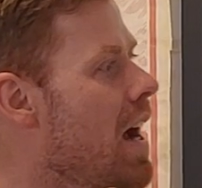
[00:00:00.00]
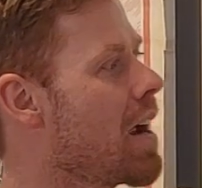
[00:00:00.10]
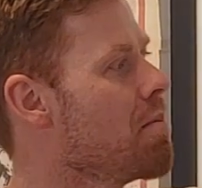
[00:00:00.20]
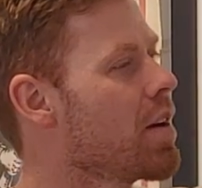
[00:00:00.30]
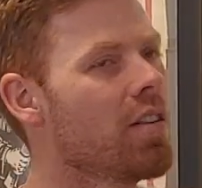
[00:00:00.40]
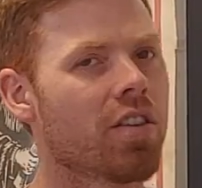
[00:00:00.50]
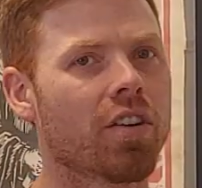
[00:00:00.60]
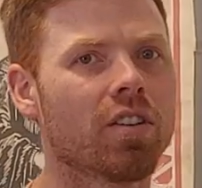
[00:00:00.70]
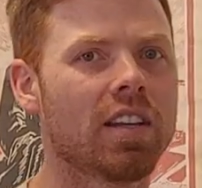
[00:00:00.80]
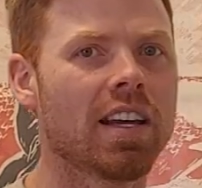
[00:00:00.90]
time period, in the
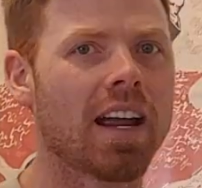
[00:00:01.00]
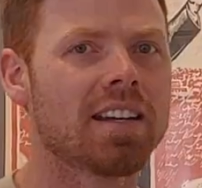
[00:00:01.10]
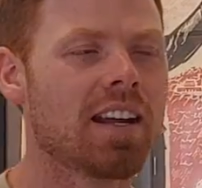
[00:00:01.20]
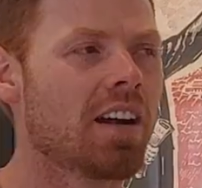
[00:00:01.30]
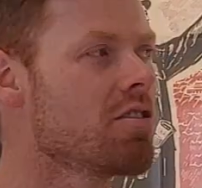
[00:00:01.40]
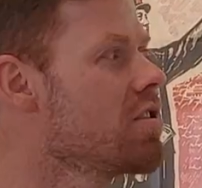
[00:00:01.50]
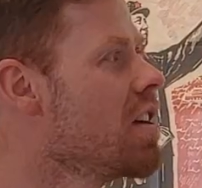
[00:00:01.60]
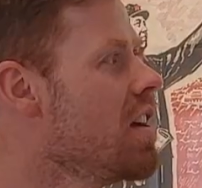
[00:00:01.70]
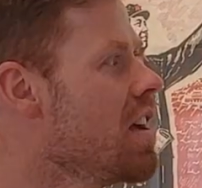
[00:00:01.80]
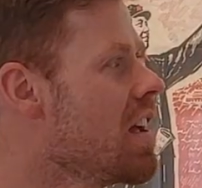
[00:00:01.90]
early
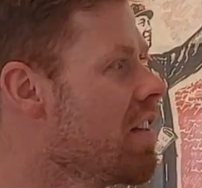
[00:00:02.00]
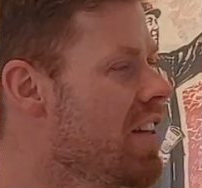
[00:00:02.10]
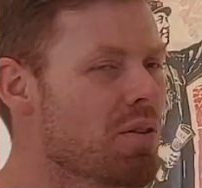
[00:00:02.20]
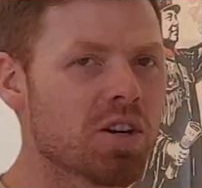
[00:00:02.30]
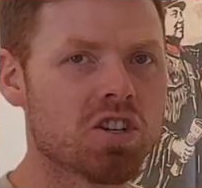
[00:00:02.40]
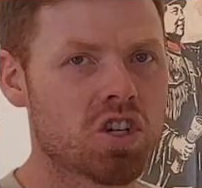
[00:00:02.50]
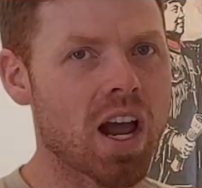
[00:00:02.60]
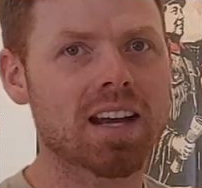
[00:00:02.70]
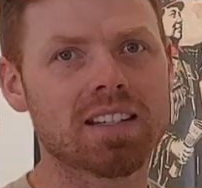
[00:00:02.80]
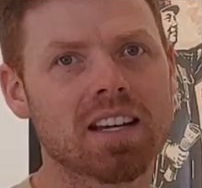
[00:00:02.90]
1900s, they
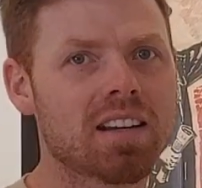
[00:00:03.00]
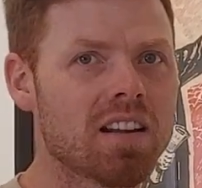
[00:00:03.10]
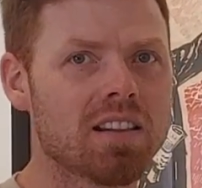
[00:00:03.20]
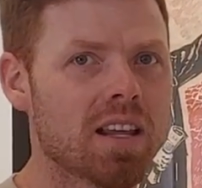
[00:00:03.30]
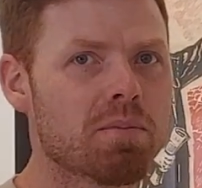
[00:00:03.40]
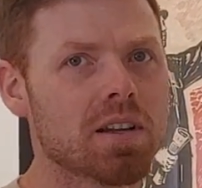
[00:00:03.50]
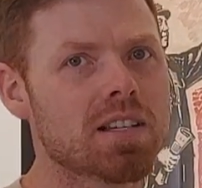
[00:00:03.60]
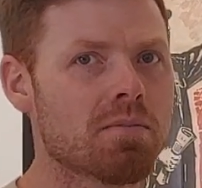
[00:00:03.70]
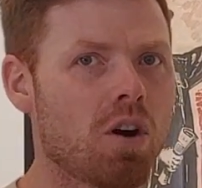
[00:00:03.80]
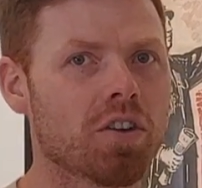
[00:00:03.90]
rejected
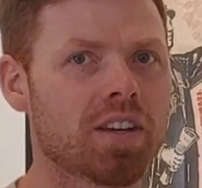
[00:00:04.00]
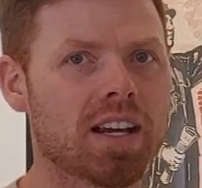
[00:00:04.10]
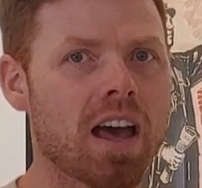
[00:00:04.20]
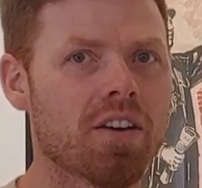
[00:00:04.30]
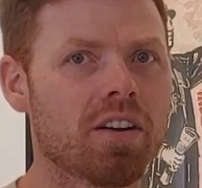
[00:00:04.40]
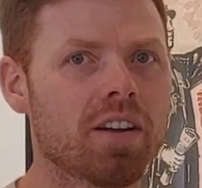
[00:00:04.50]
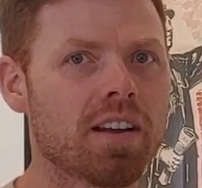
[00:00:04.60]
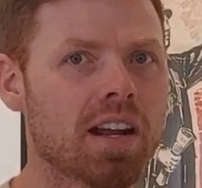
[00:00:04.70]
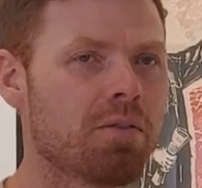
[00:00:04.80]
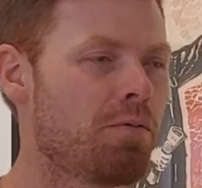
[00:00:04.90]
liberalism altogether
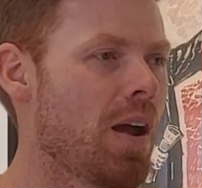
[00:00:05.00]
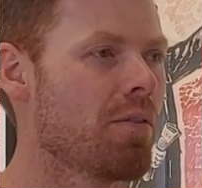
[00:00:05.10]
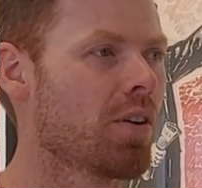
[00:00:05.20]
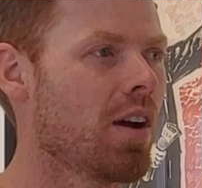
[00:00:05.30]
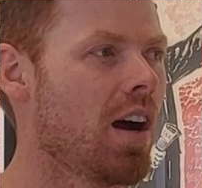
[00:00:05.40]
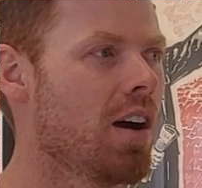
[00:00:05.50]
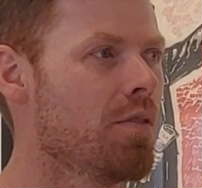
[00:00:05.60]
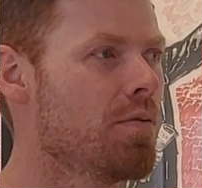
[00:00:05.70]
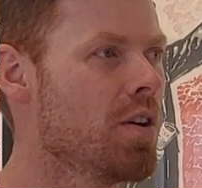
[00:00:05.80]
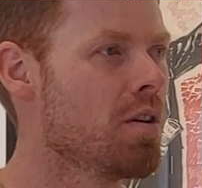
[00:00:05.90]
in favor
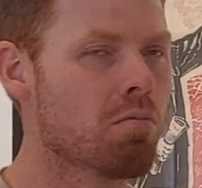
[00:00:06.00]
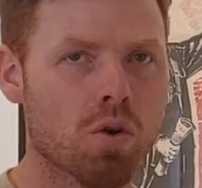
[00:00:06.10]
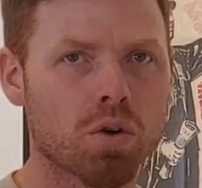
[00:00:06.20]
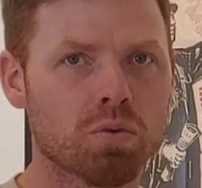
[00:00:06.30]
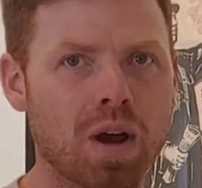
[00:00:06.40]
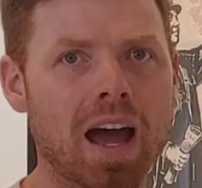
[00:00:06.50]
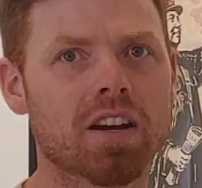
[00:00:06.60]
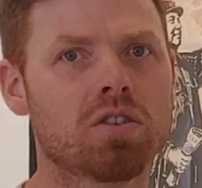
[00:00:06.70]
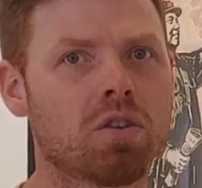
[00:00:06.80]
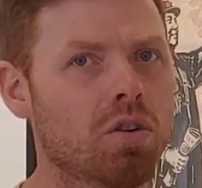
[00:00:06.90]
of more
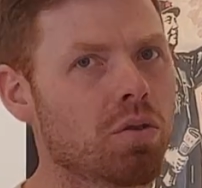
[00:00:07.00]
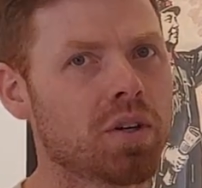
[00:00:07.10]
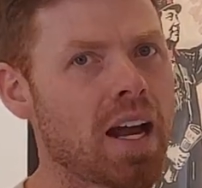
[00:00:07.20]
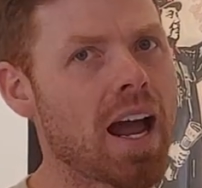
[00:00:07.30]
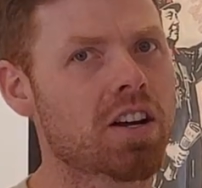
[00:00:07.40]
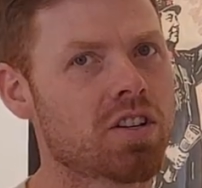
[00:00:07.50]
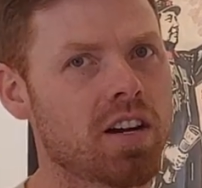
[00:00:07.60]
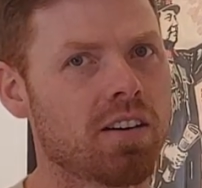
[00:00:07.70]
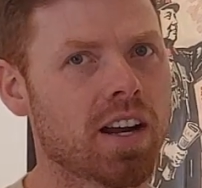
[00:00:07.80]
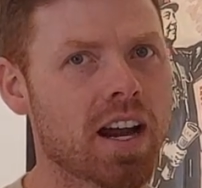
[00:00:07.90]
radical or
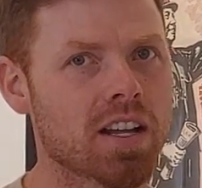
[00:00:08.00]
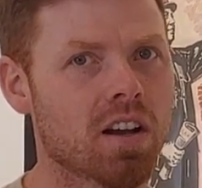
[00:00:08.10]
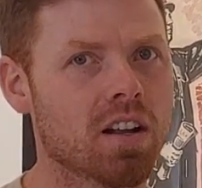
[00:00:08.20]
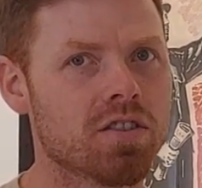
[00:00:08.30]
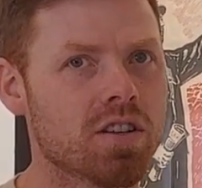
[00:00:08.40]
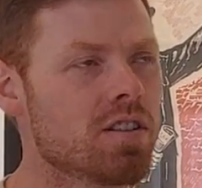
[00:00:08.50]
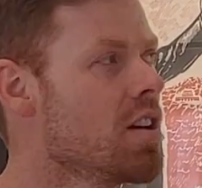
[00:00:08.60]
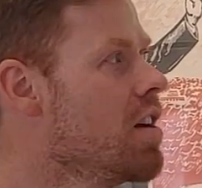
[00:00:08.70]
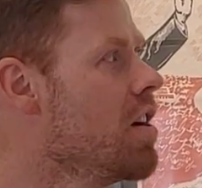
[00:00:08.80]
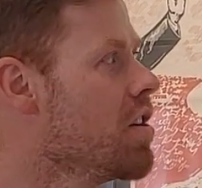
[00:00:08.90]
reactionary
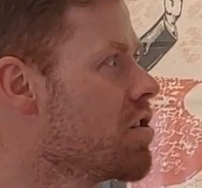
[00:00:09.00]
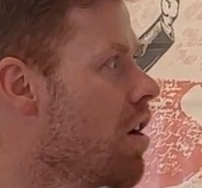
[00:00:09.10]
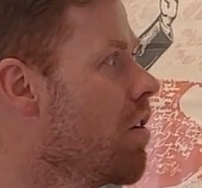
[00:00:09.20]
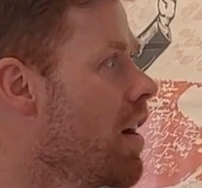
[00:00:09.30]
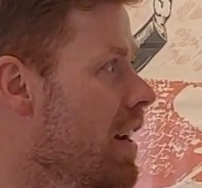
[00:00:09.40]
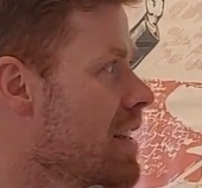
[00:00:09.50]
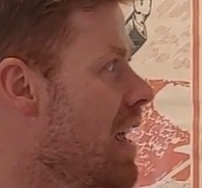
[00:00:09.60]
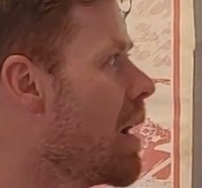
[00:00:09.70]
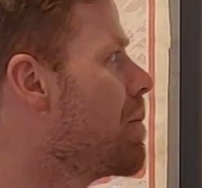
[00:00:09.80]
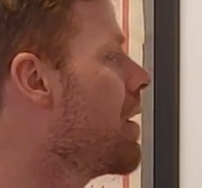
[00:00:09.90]
ideologies. So an
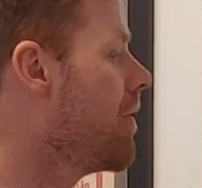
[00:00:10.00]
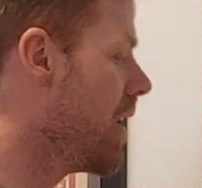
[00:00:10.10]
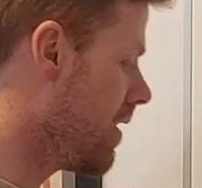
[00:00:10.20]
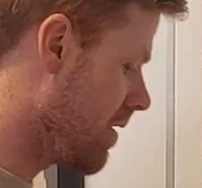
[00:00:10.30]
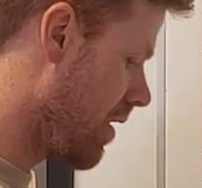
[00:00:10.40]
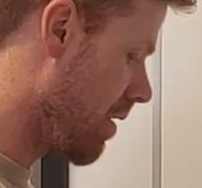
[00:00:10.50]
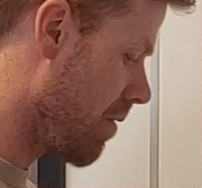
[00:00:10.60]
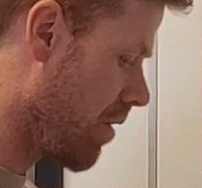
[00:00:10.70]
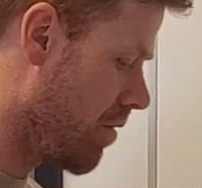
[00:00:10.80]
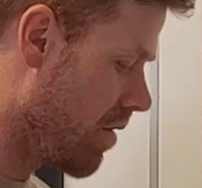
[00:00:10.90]
example of this, and
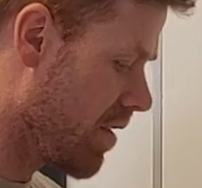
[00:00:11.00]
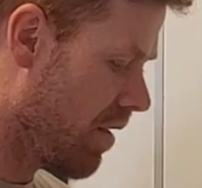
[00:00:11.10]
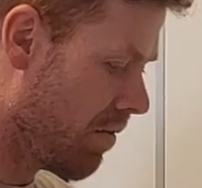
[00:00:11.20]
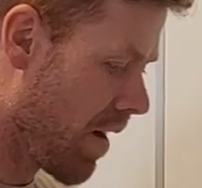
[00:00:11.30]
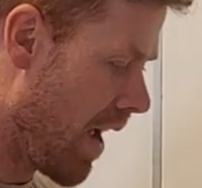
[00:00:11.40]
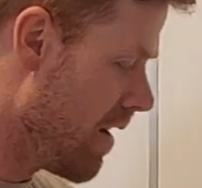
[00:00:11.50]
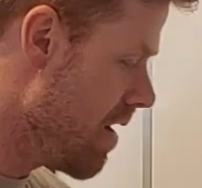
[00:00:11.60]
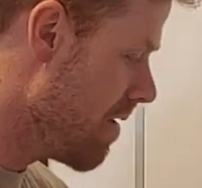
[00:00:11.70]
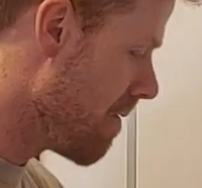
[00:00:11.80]
I'll do this in red,